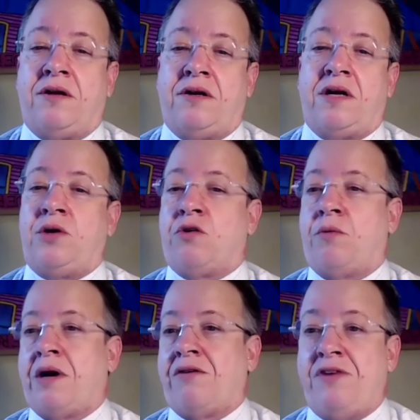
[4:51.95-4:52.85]
and there were
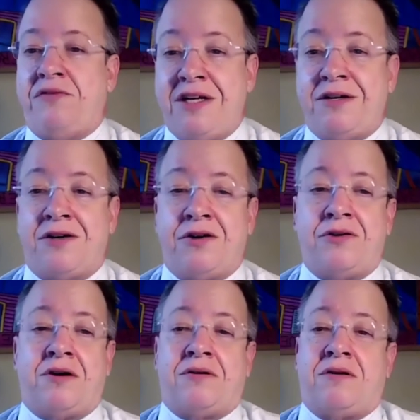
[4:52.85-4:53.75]
about 1,500
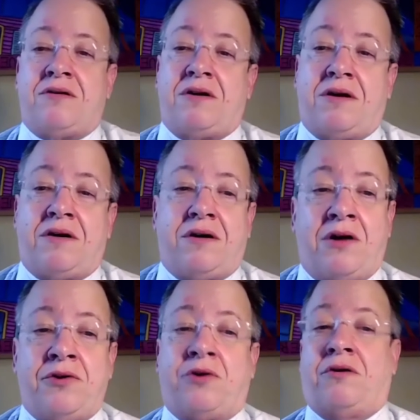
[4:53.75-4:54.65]

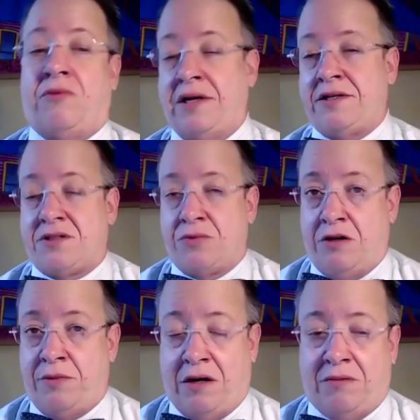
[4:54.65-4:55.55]
other rights to worry
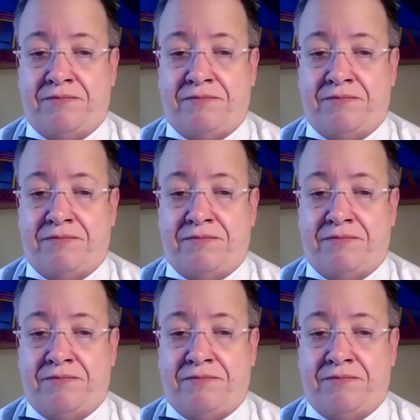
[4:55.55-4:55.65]
about.